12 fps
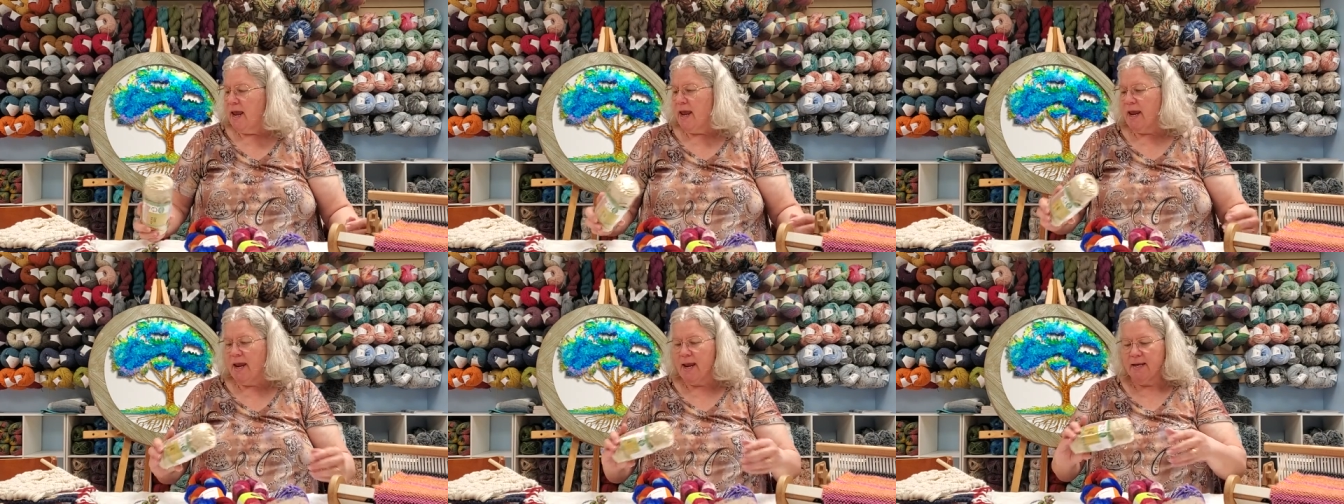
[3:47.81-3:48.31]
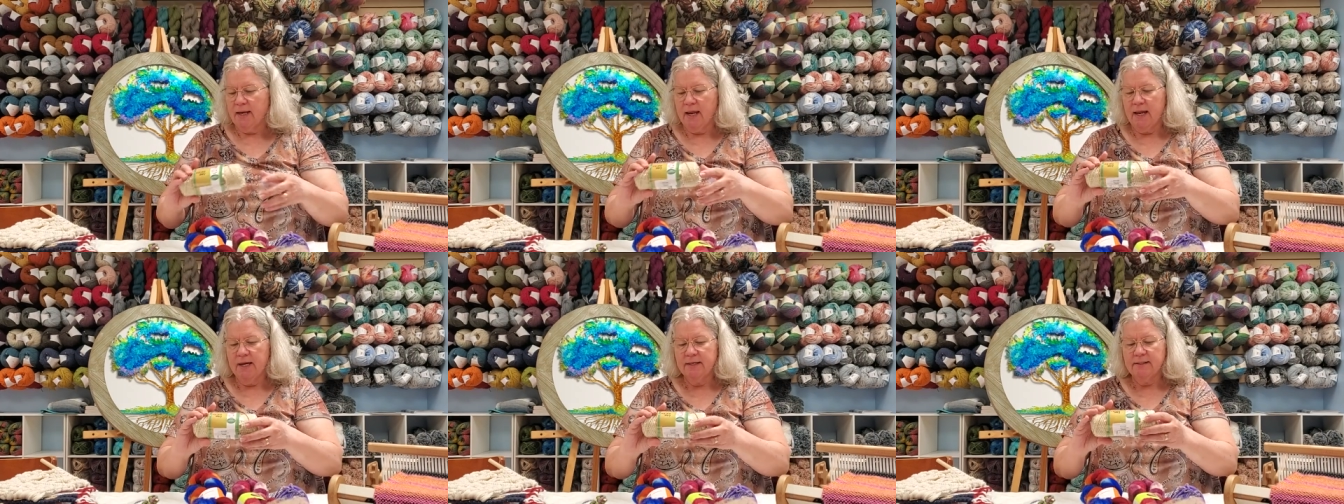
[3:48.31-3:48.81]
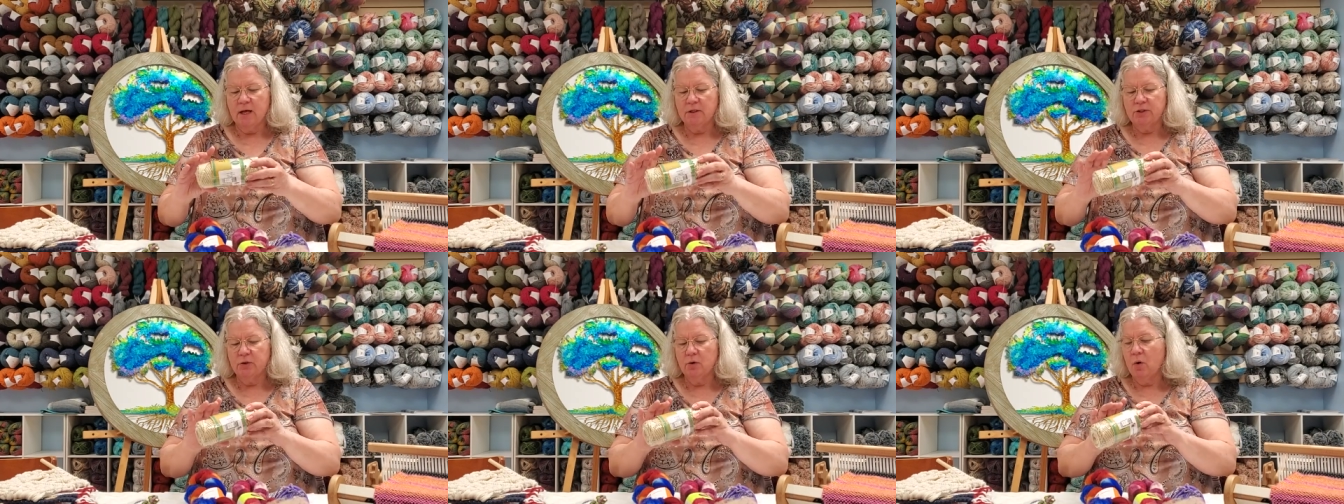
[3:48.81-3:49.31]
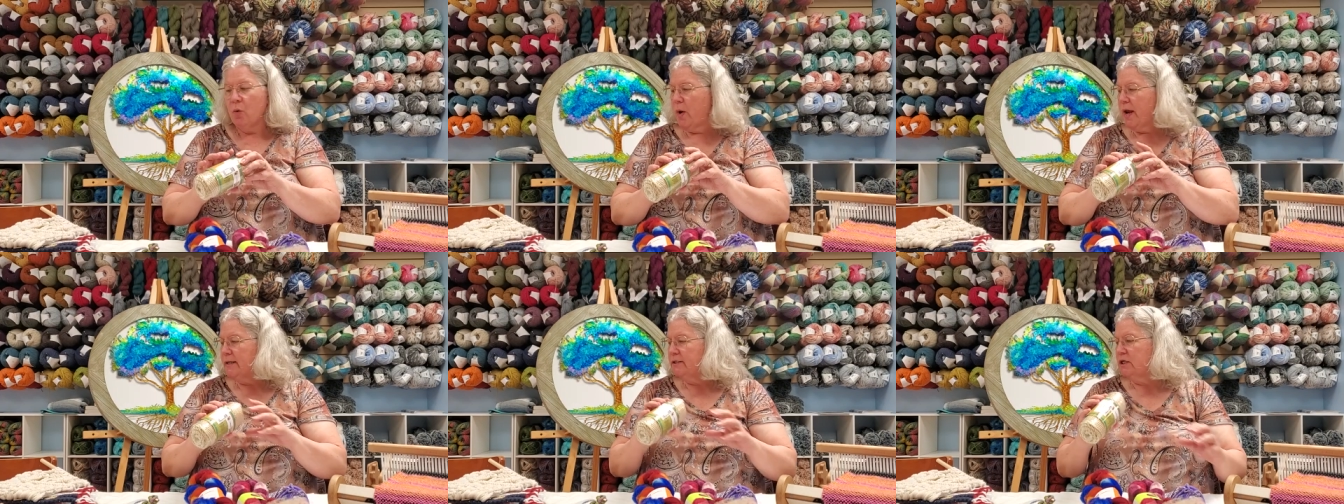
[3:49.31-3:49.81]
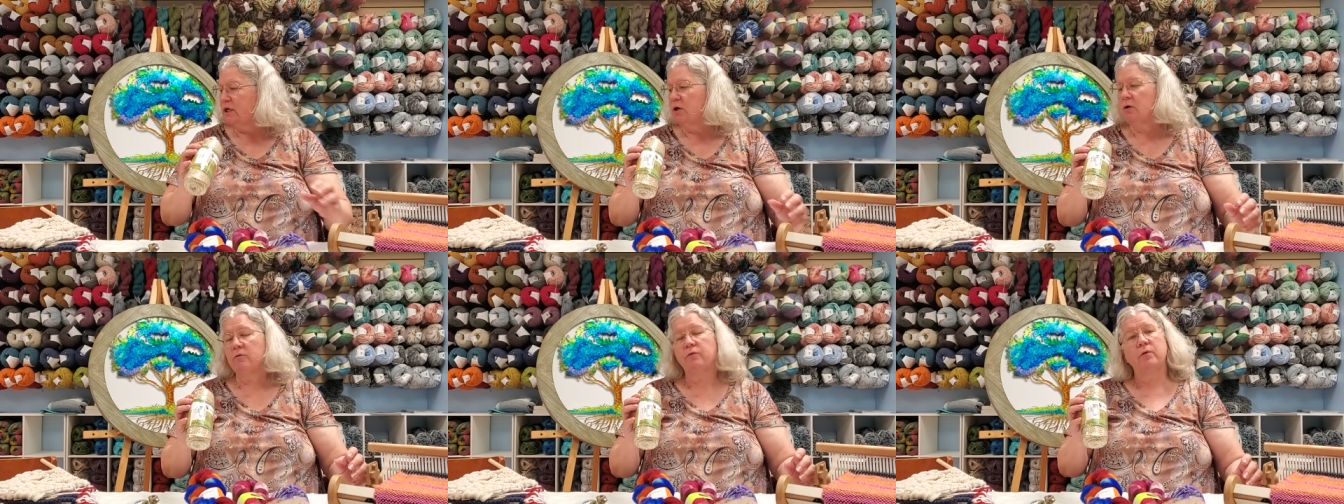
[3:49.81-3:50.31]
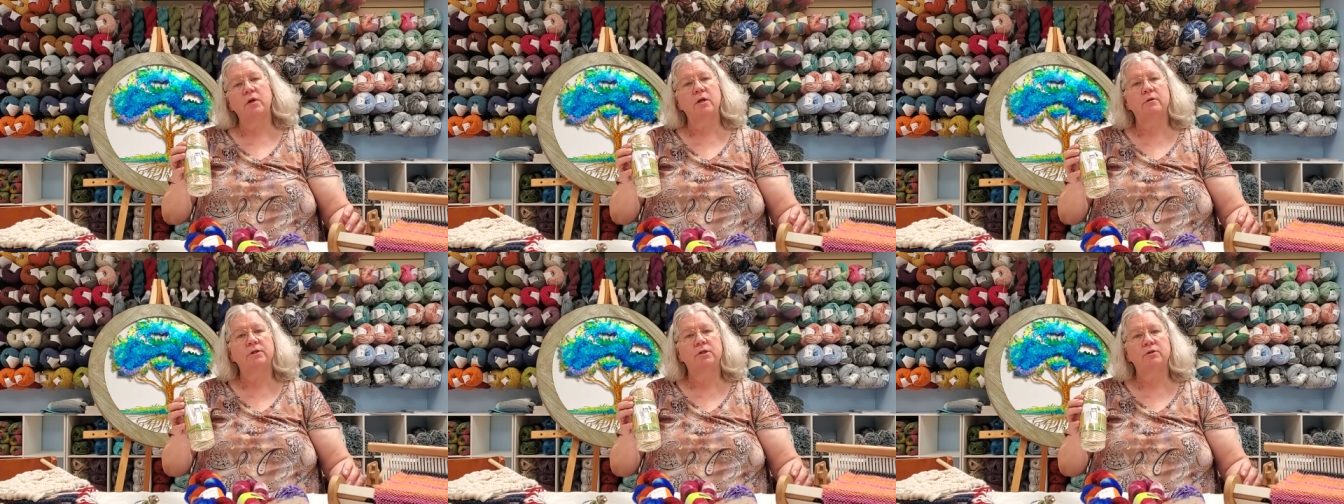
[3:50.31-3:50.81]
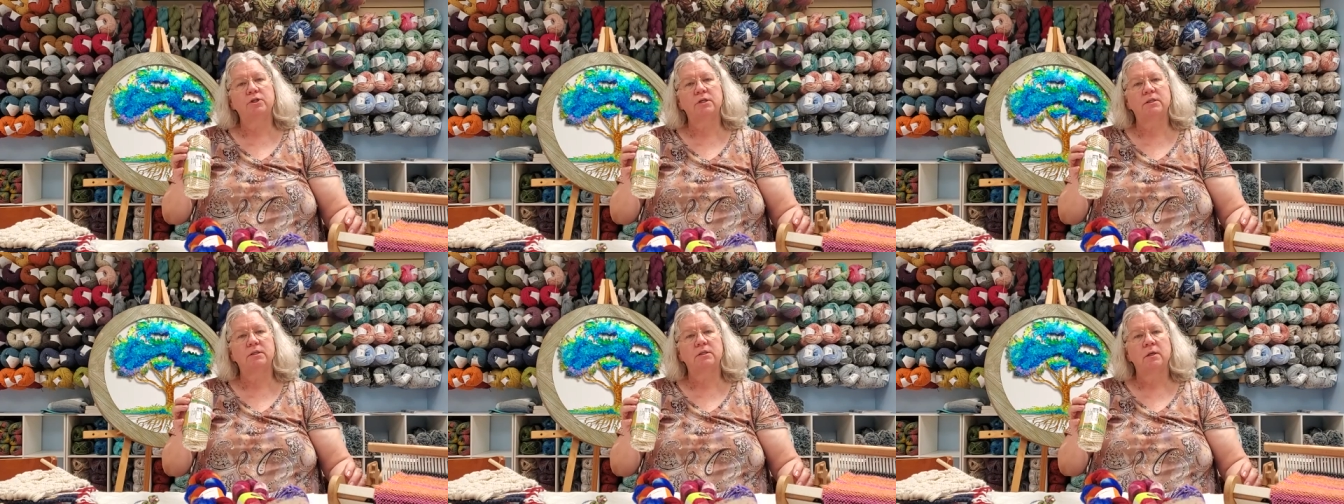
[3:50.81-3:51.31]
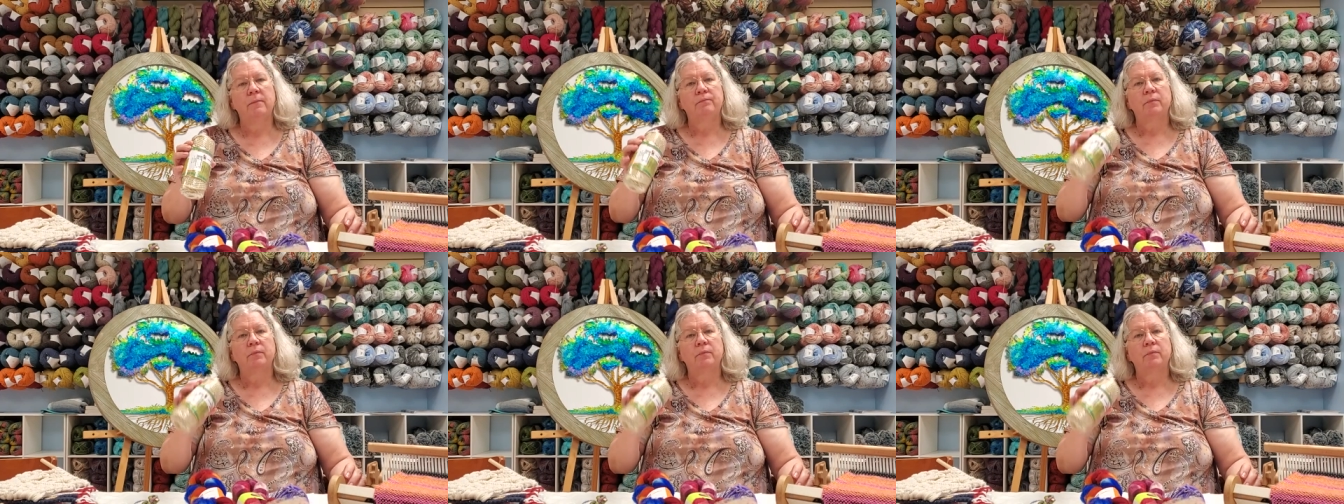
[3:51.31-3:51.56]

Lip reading: And it is also a way for you to just